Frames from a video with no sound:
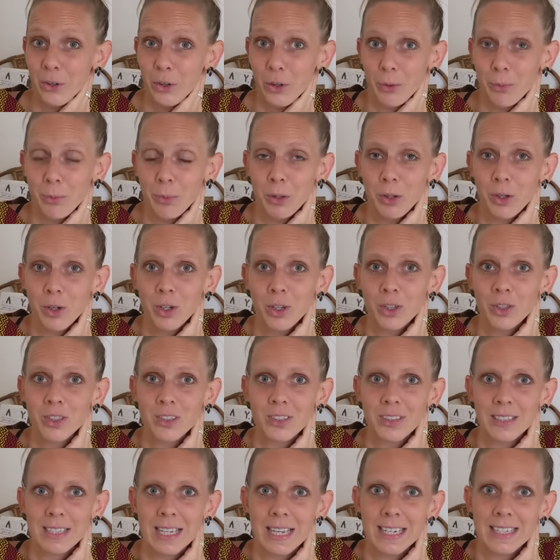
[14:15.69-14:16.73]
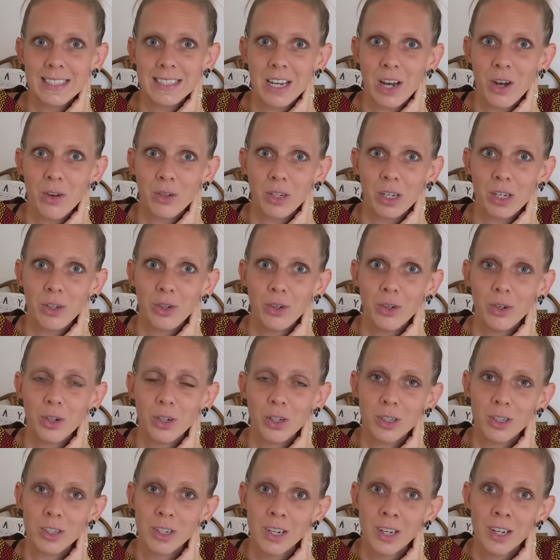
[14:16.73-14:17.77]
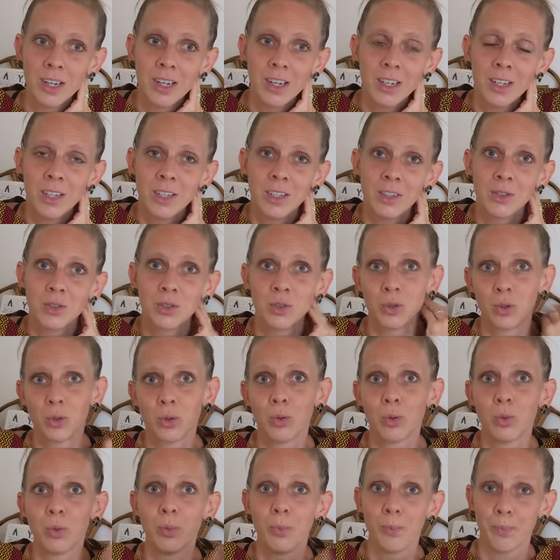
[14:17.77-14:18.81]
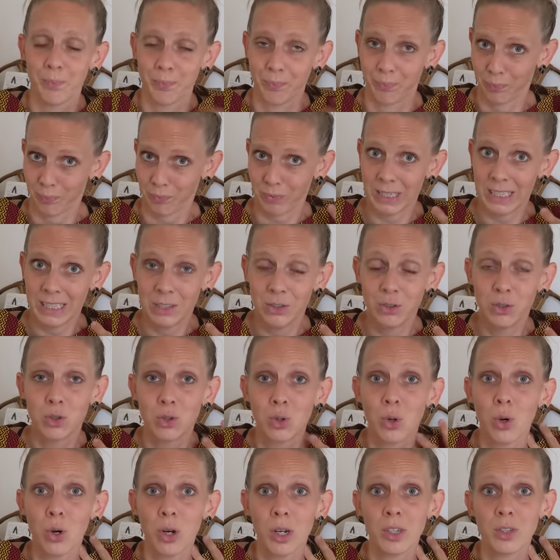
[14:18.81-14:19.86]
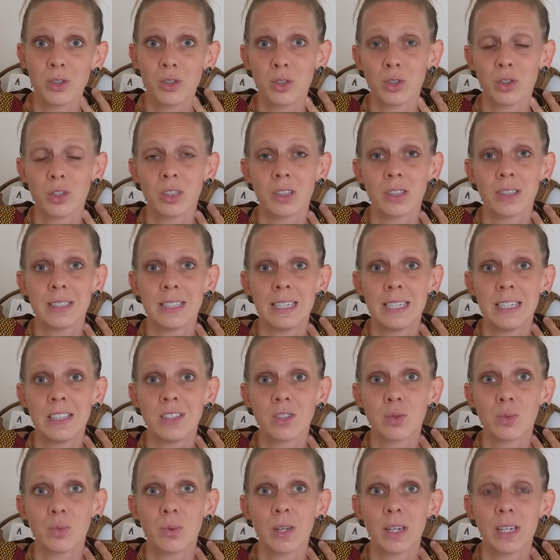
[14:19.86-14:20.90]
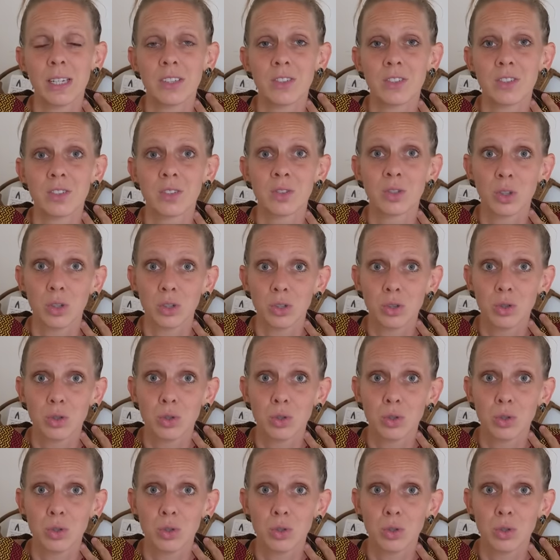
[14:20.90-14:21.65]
good, because that is how they learn to enjoy a certain taste when it's not